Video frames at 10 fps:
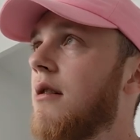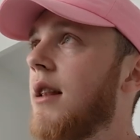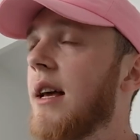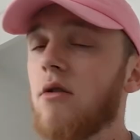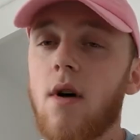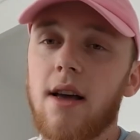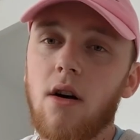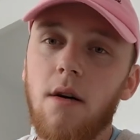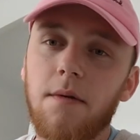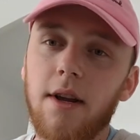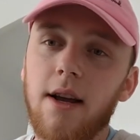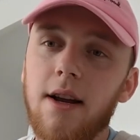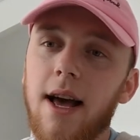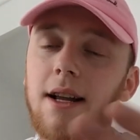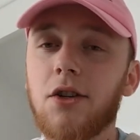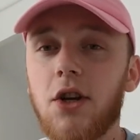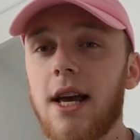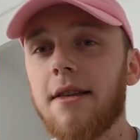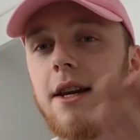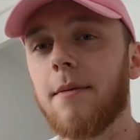like quite often, and she
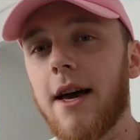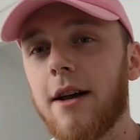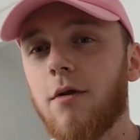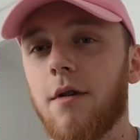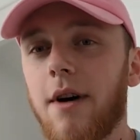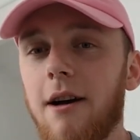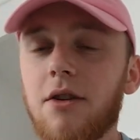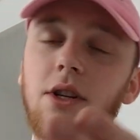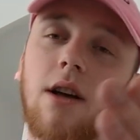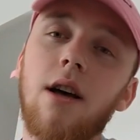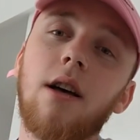ended up getting coronavirus,